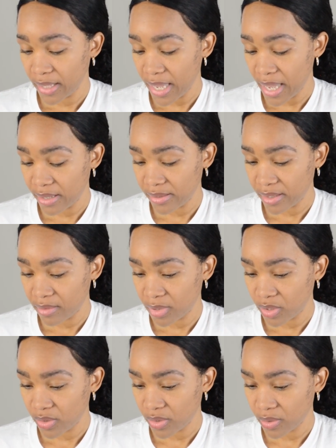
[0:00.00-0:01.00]
asked
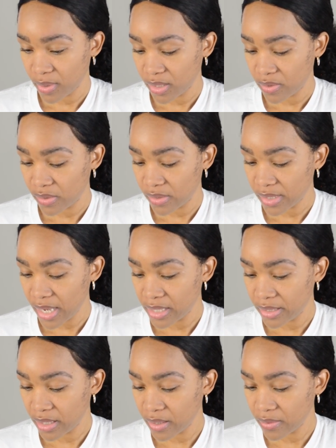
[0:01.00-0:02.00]
admissions questions. I
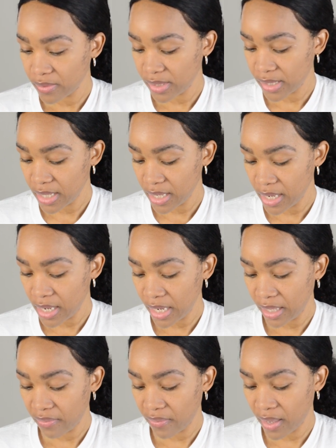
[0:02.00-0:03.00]
don't see
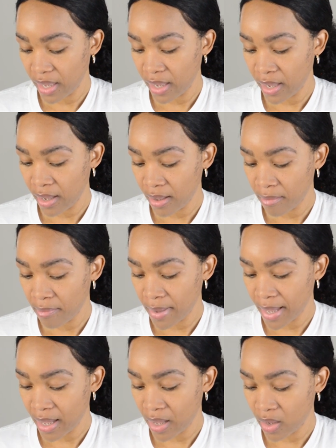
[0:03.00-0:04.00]
anything
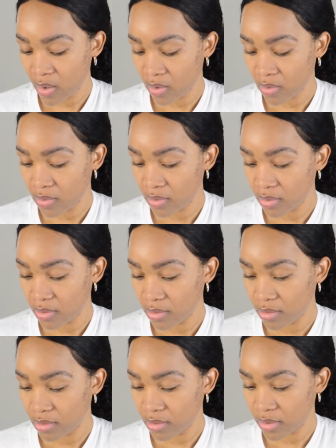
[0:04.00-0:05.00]
about
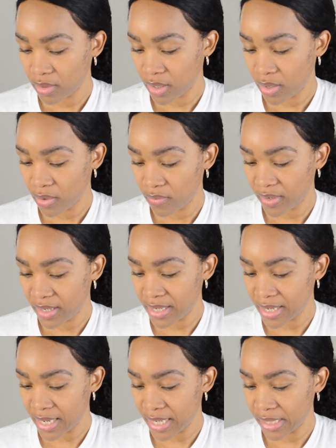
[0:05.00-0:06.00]
COVID
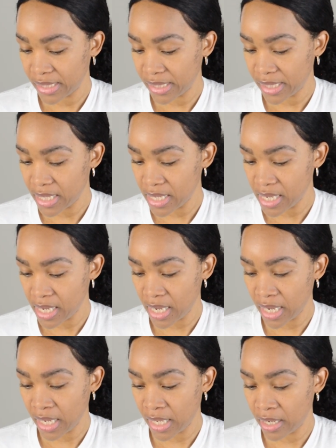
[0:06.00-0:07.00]

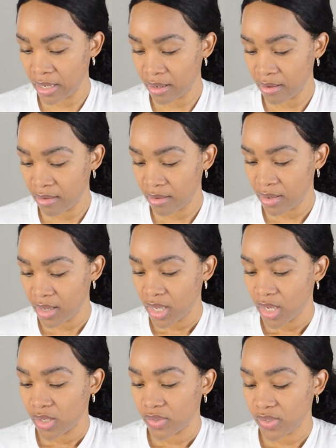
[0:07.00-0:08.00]
nineteen.
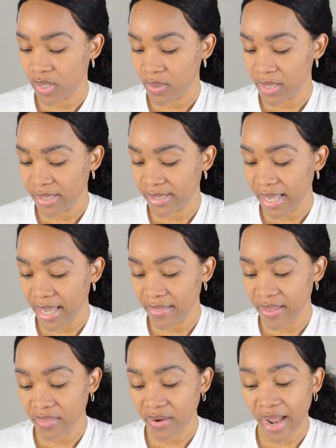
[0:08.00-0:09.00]
So it's saying
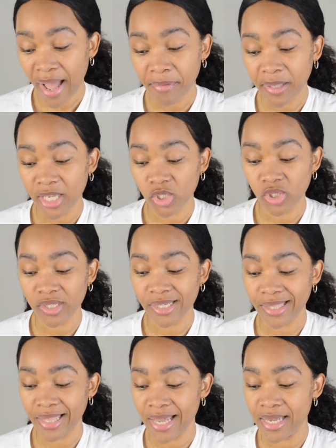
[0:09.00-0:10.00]
that their application
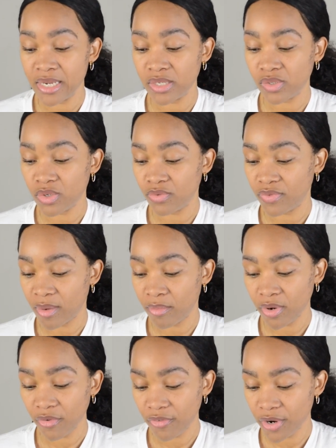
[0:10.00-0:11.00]
deadline is
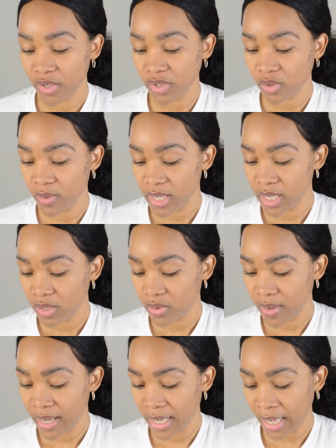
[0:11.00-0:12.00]
November first, twenty
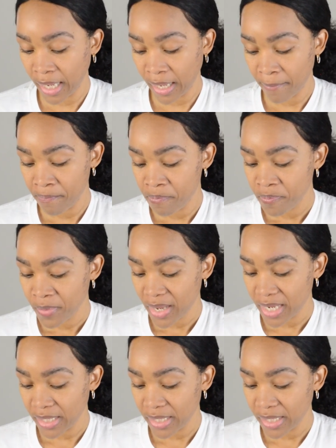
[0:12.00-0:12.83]
twenty. It